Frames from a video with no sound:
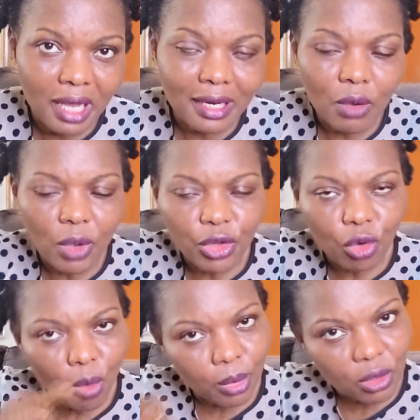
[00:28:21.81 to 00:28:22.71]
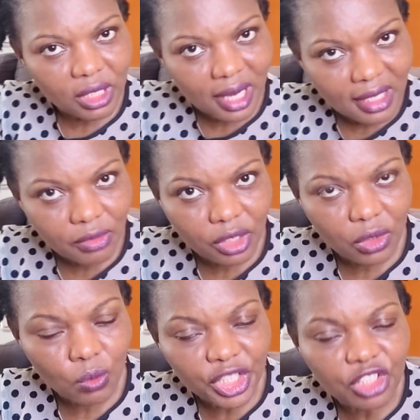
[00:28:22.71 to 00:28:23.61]
And then when you upload the next
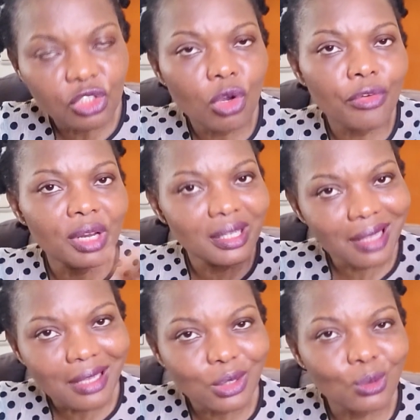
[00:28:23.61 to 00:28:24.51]
video, which is not related